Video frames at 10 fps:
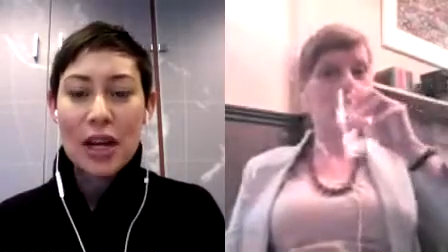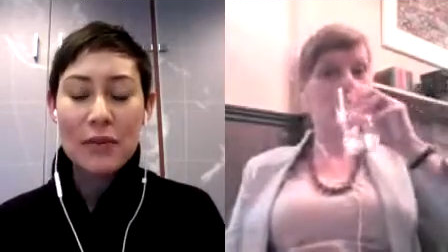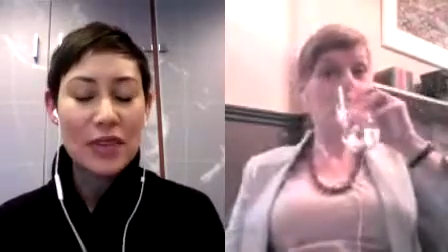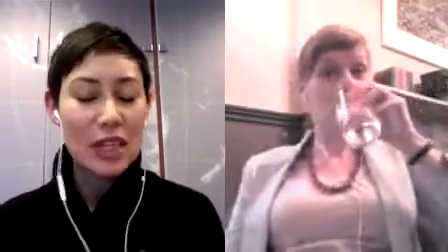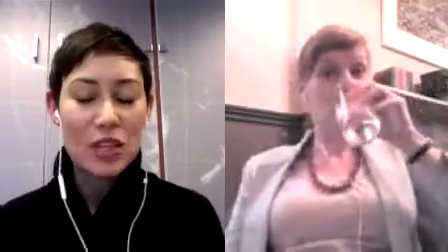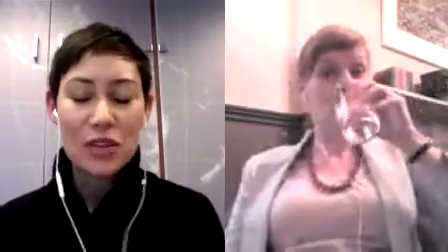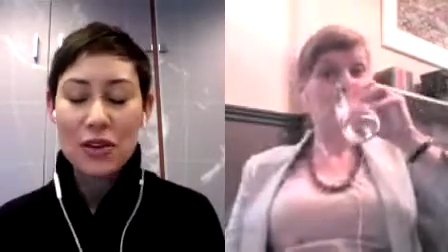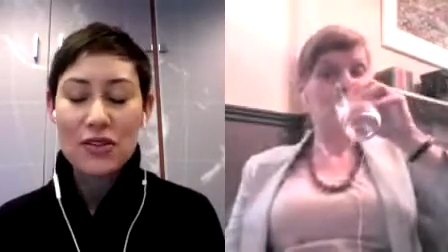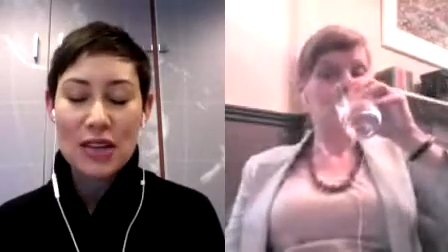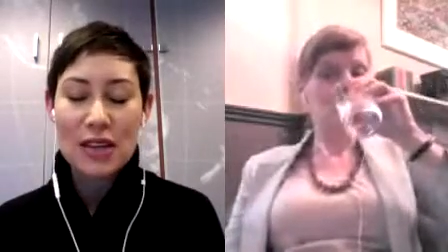Speaker 1: Um, there's a
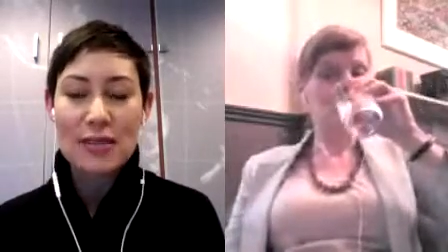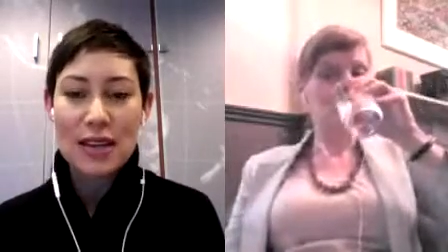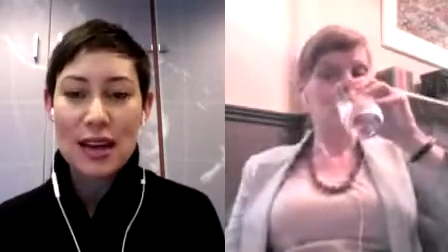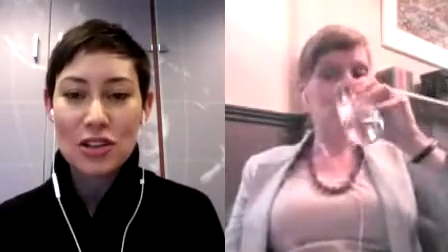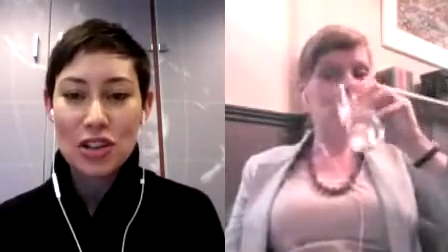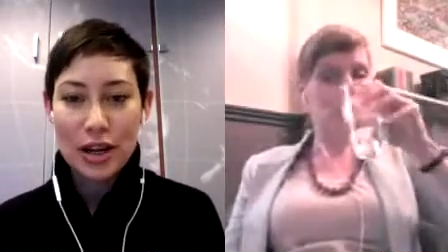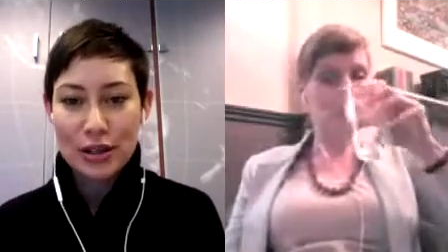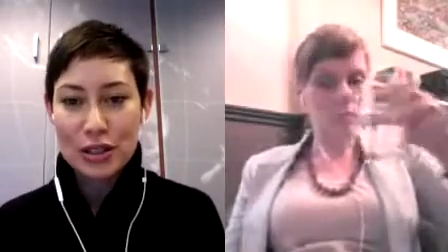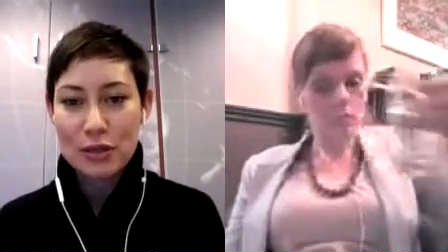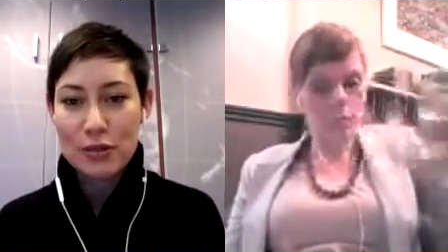sort of sense that
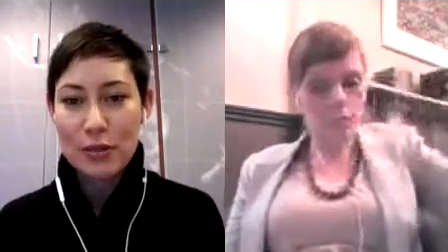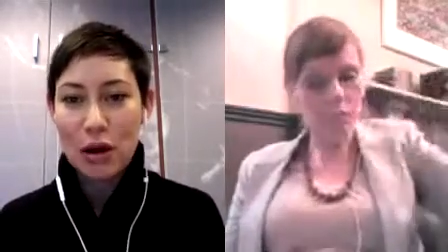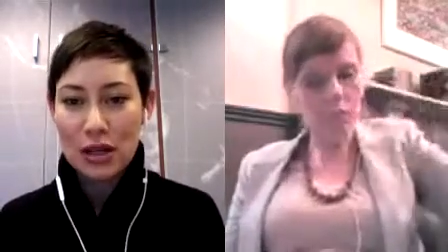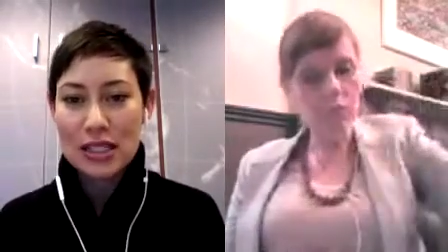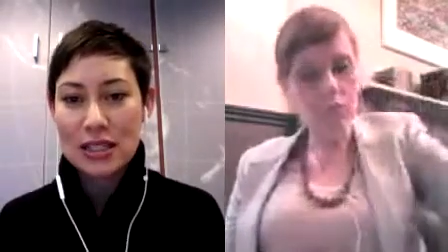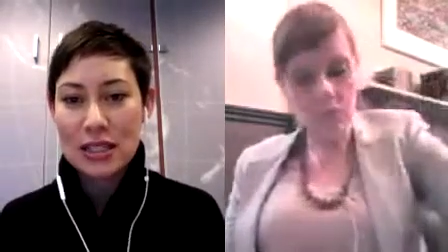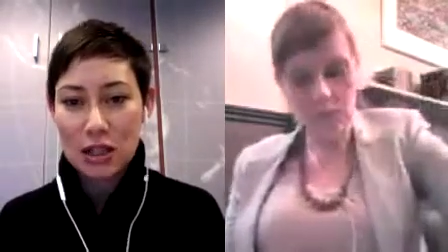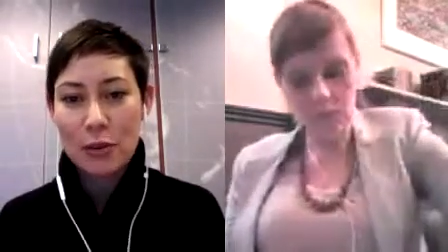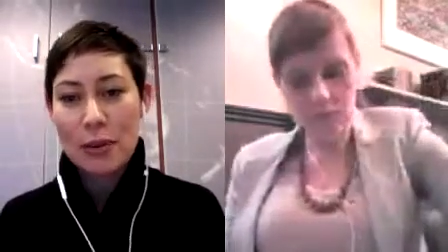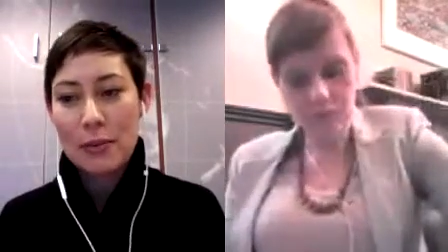China's policies,
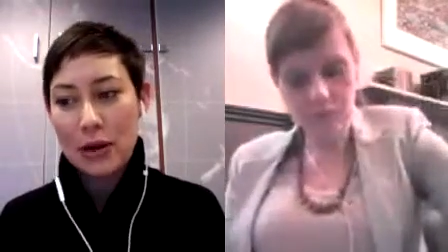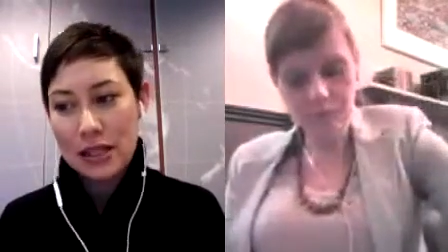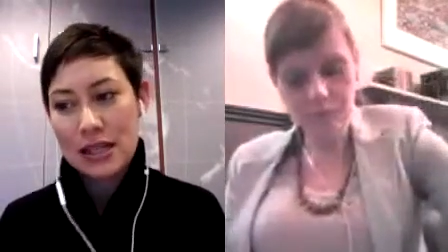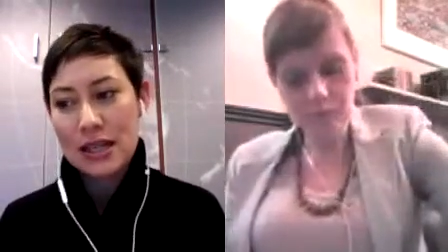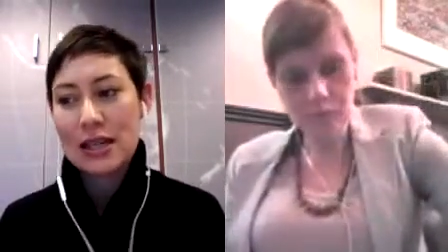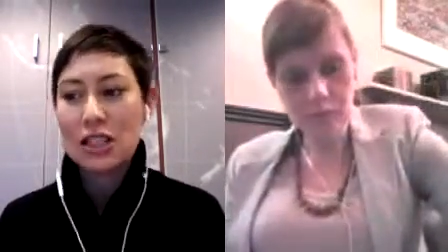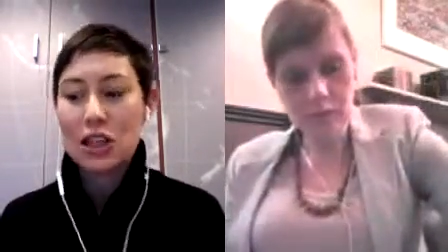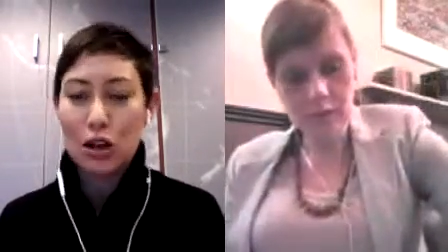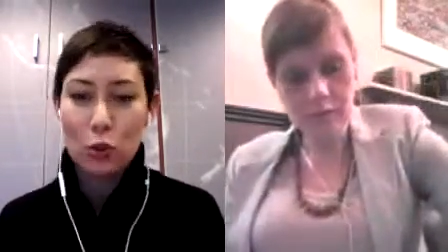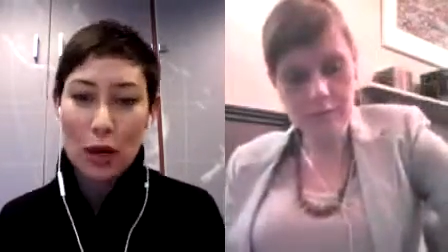economic policies, you
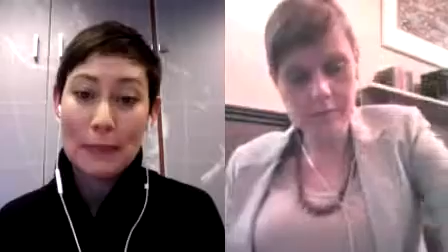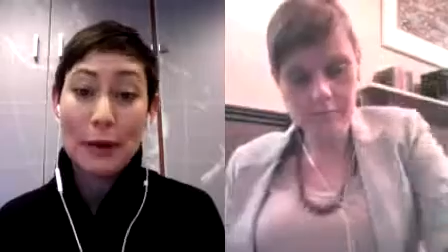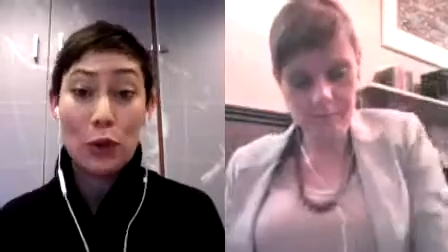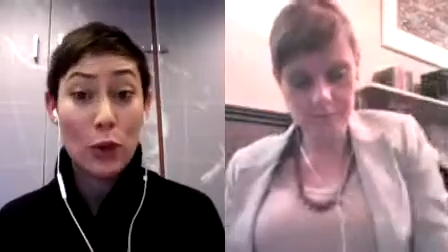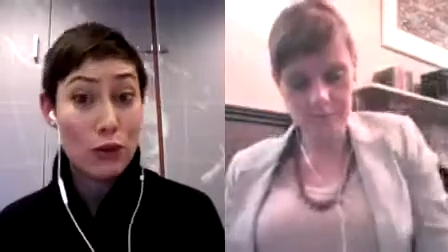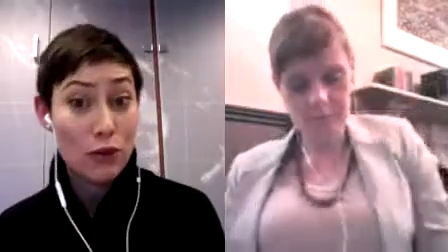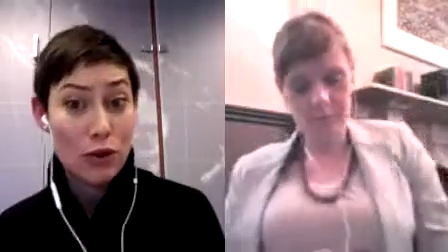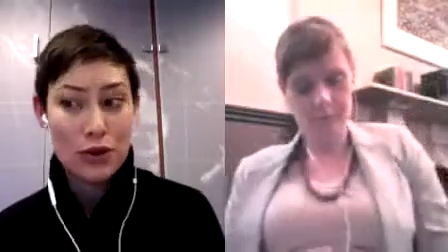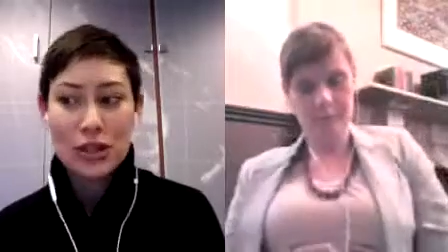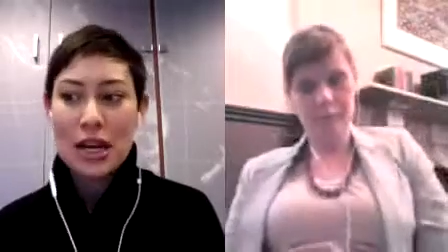know, the One Belt One
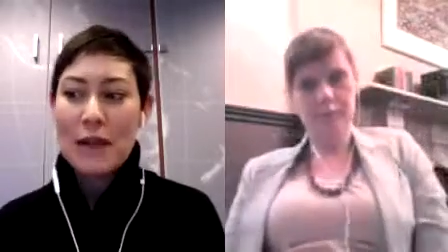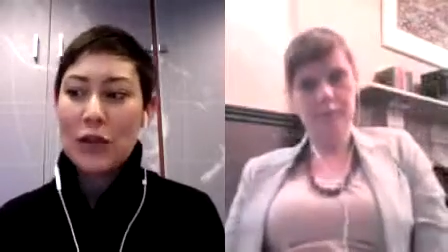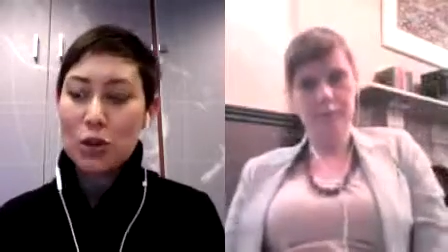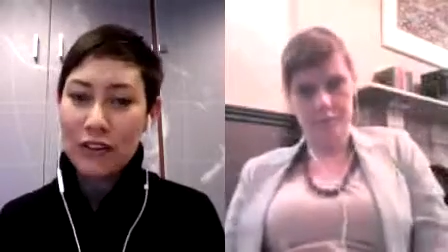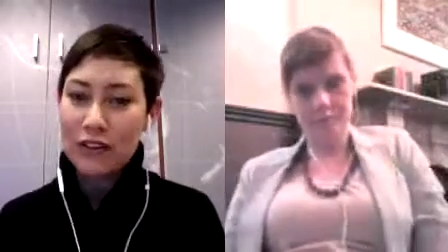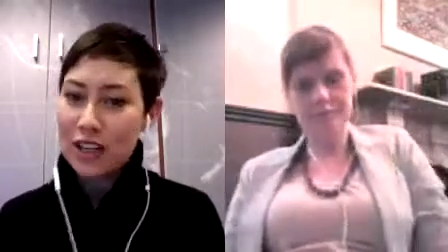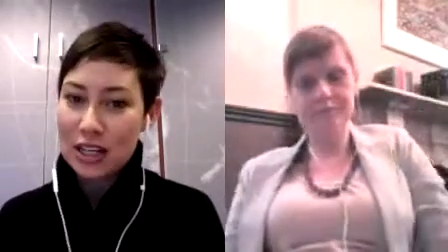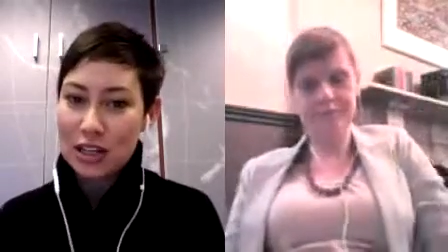Road, the twenty-first